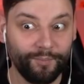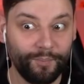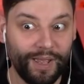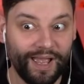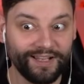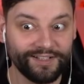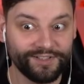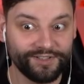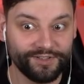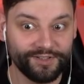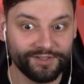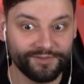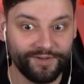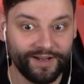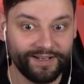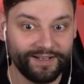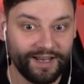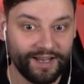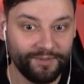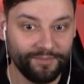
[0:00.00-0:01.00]
passengers
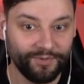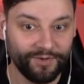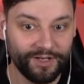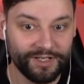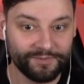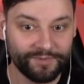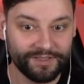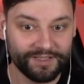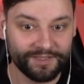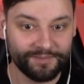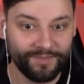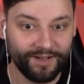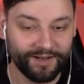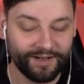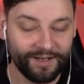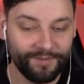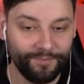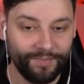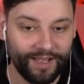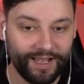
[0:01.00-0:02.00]
right now, boys. We're
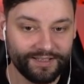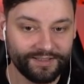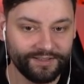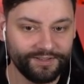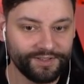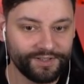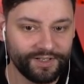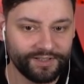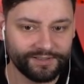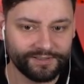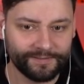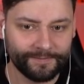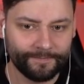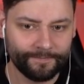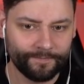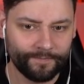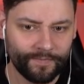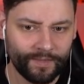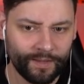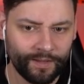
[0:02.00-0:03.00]
smuggling passengers.
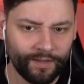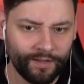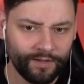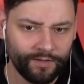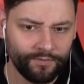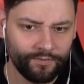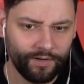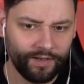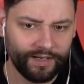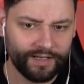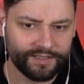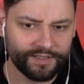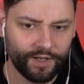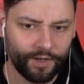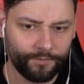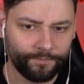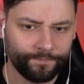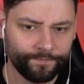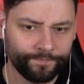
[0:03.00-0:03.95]
Right, let's go.